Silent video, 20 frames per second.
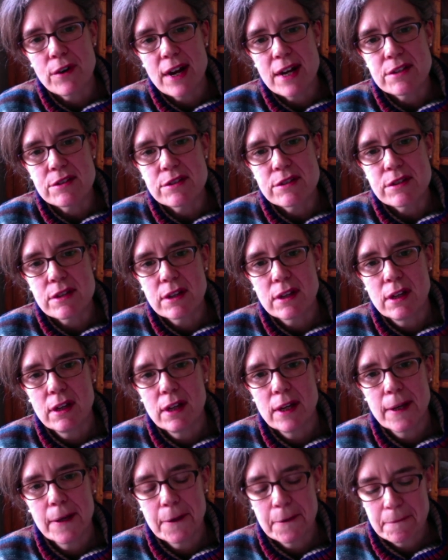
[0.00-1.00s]
us.
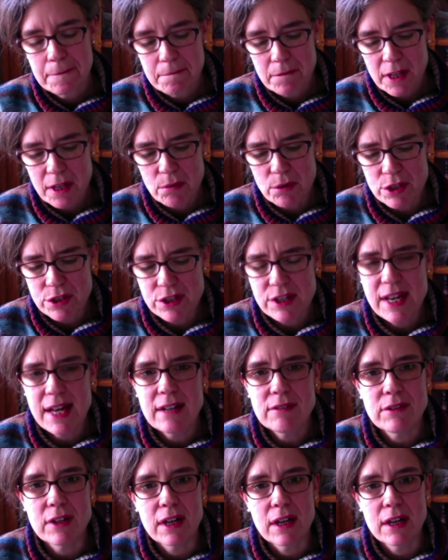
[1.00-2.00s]
He was
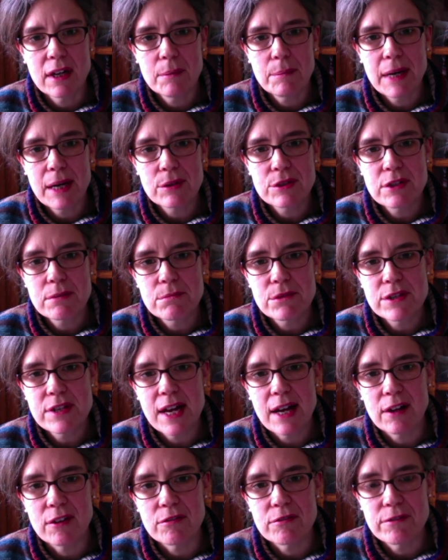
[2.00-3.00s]
never about
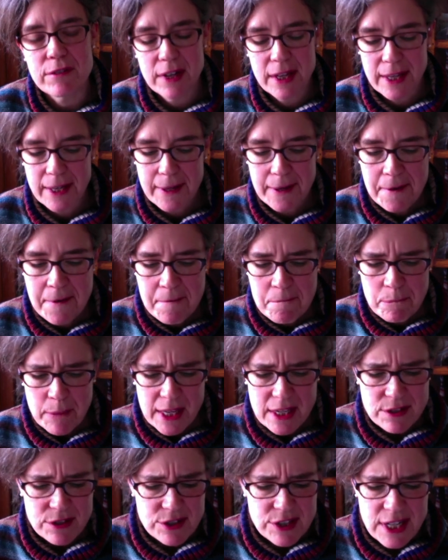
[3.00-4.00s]
himself.
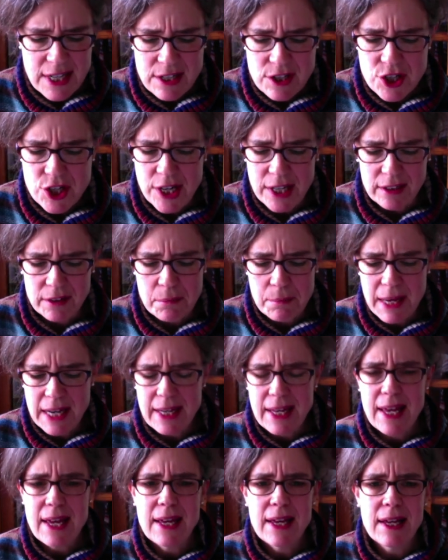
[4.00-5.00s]
His teaching, the
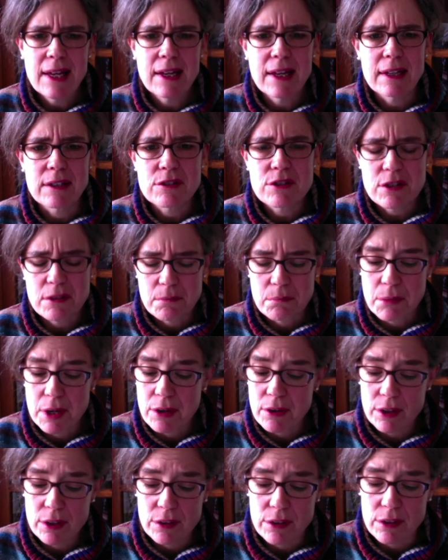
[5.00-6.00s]
many healings and
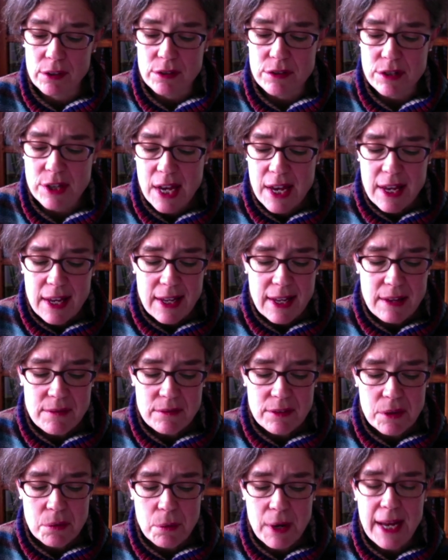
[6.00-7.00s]
miracles, even
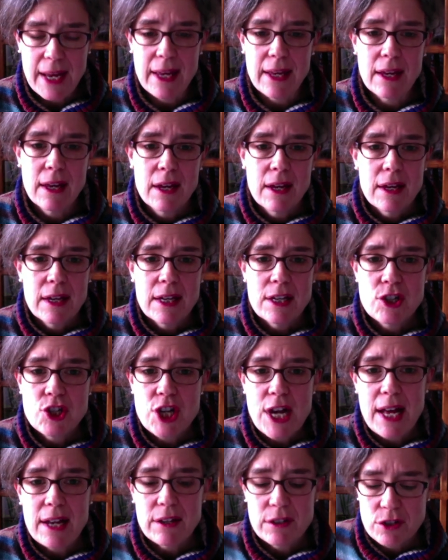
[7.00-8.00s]
the way he
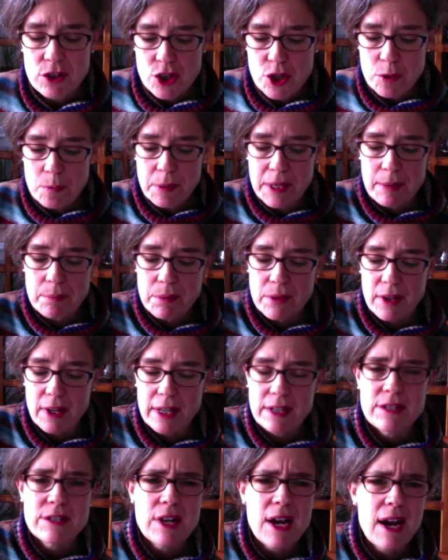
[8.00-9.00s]
challenged people
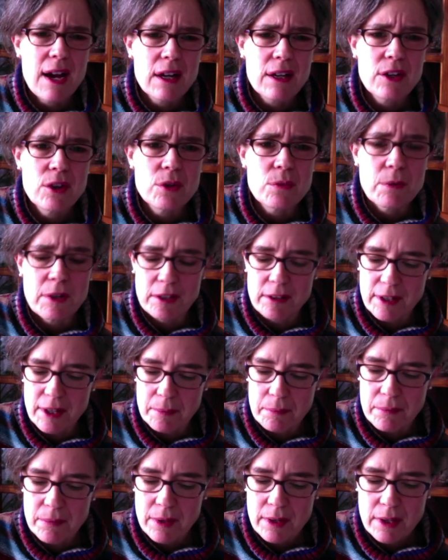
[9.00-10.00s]
and argued with
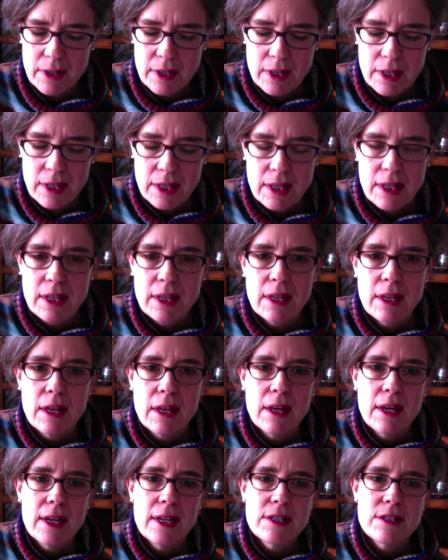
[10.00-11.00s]
them,
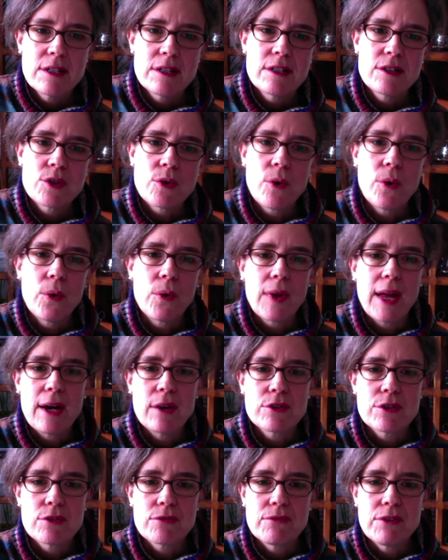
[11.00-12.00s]
he did it all
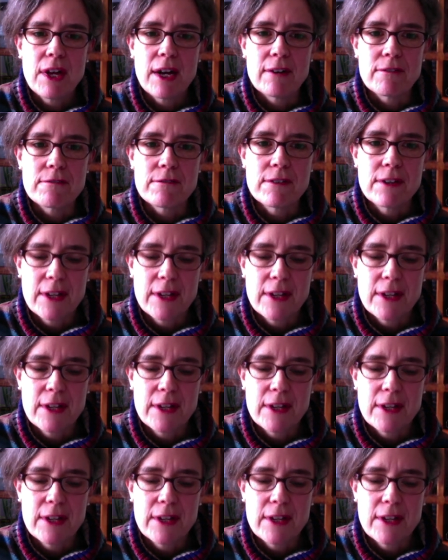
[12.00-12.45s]
out of love.